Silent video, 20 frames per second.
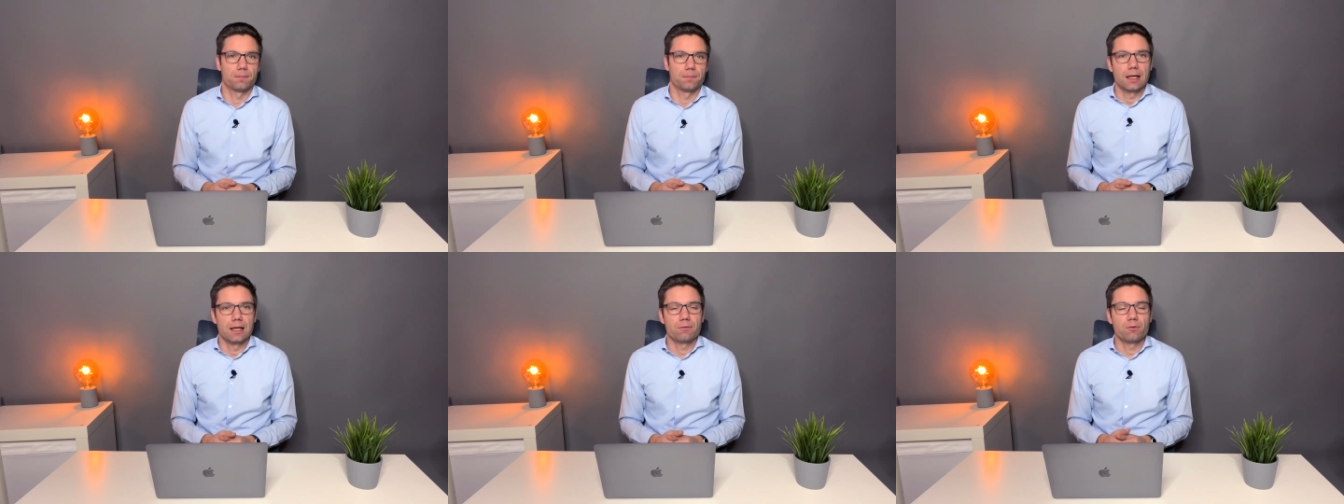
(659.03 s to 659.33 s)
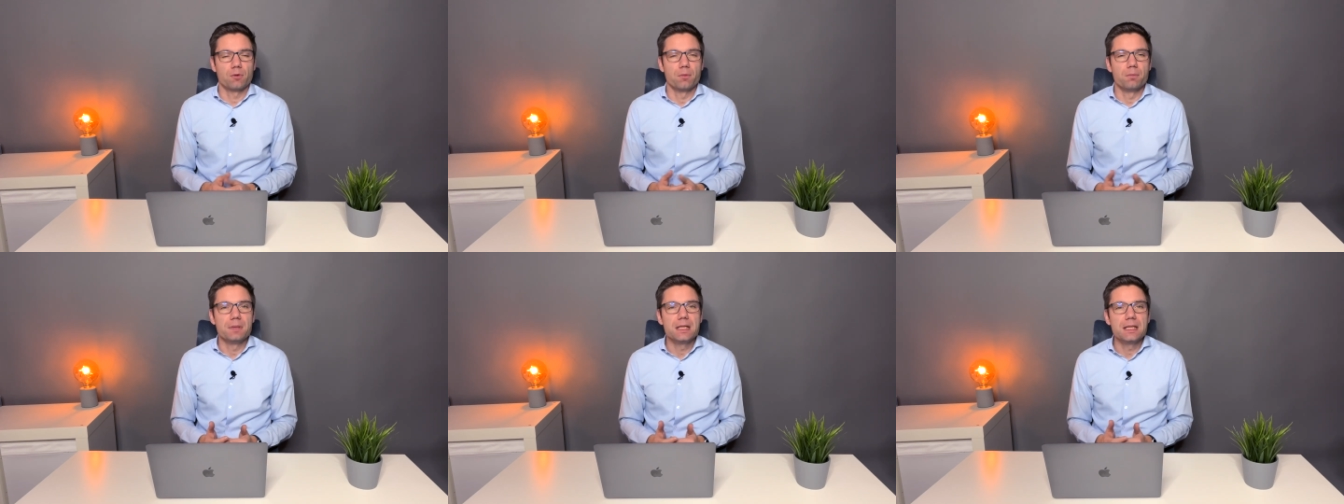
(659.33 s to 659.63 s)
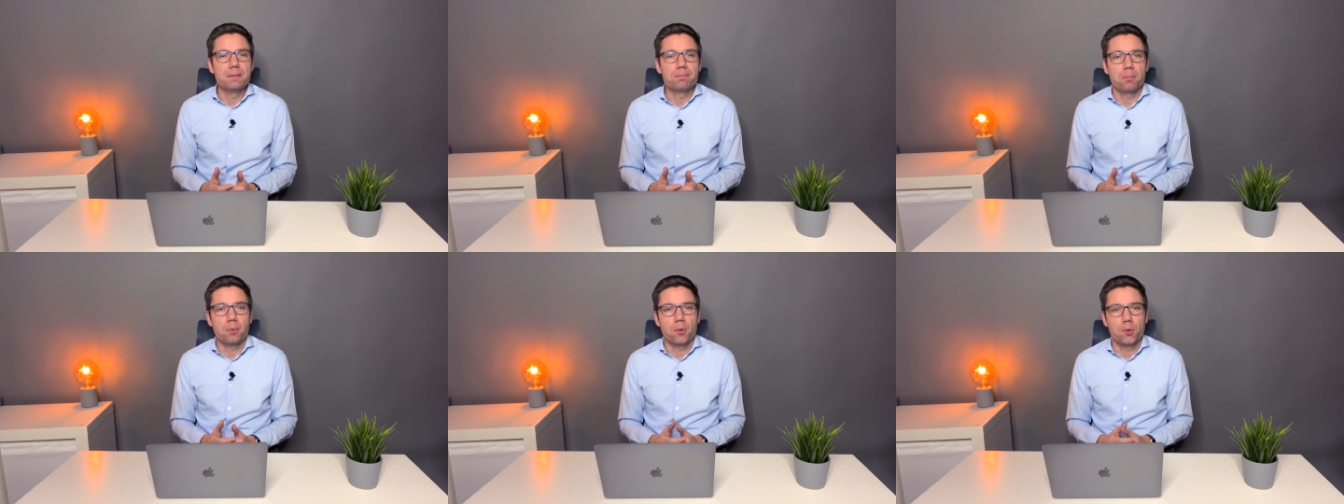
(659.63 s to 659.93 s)
And for me
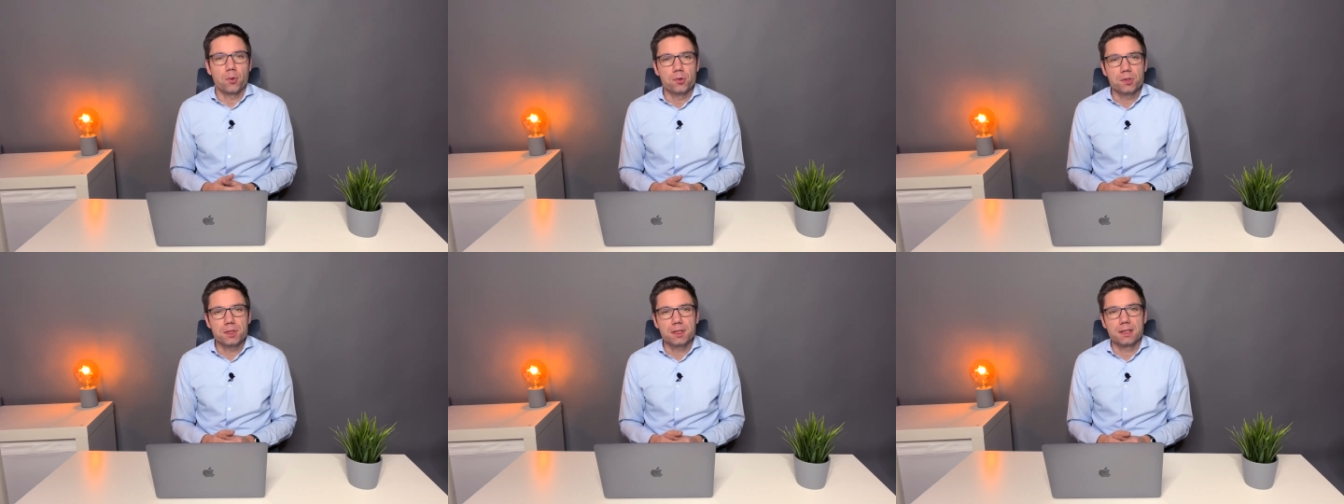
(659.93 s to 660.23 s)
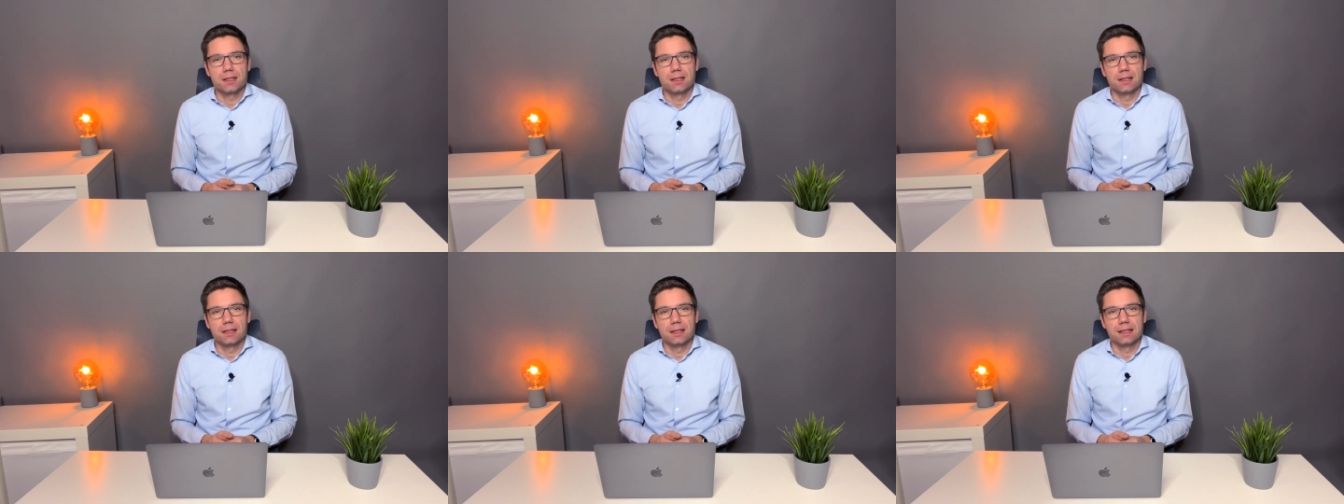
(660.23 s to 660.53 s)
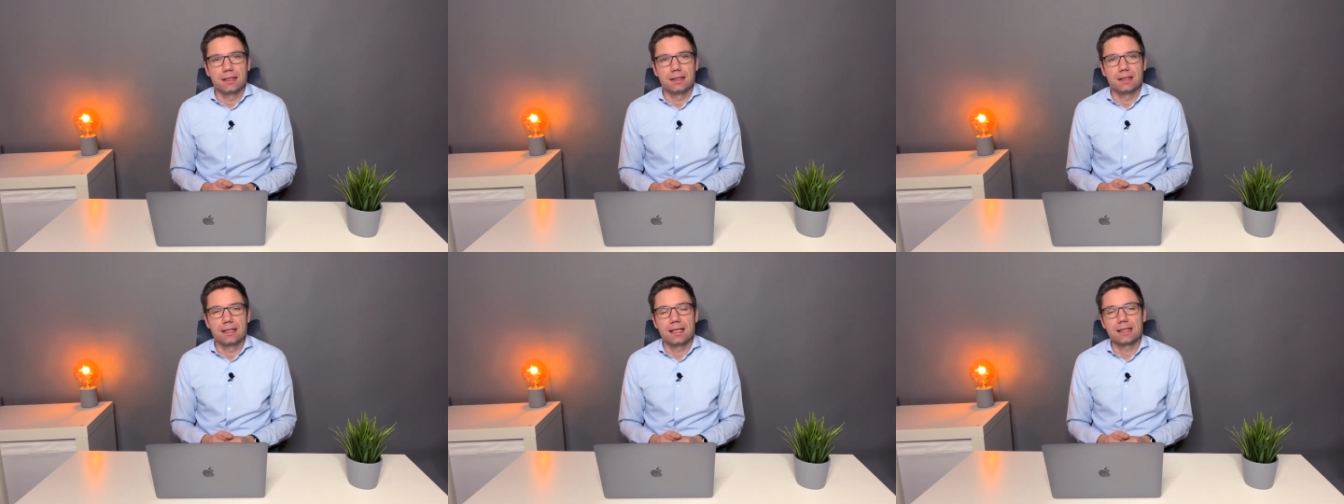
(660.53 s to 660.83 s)

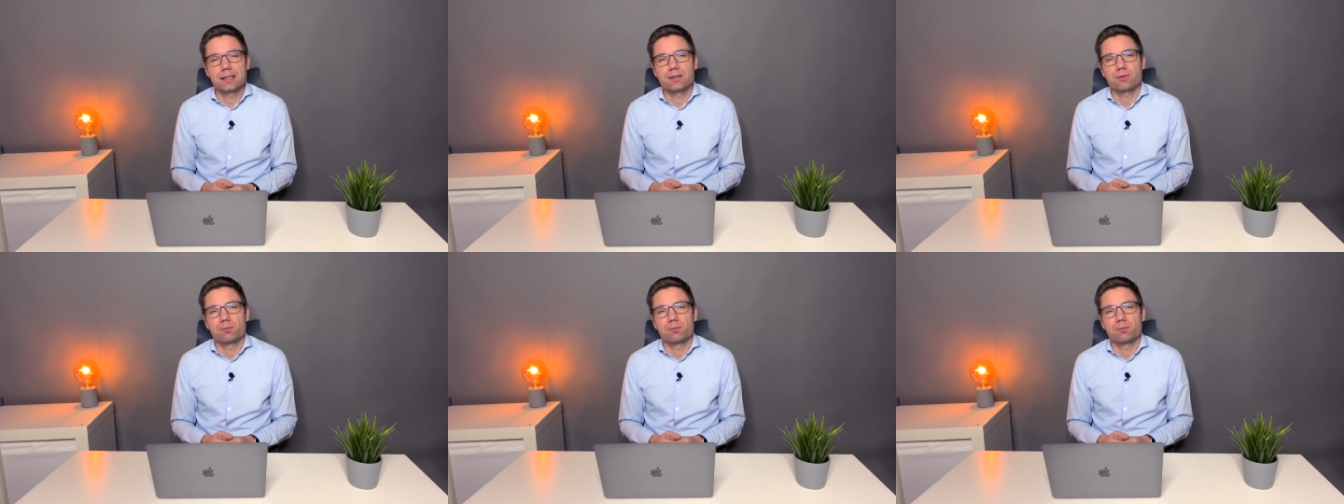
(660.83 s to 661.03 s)
personally, that's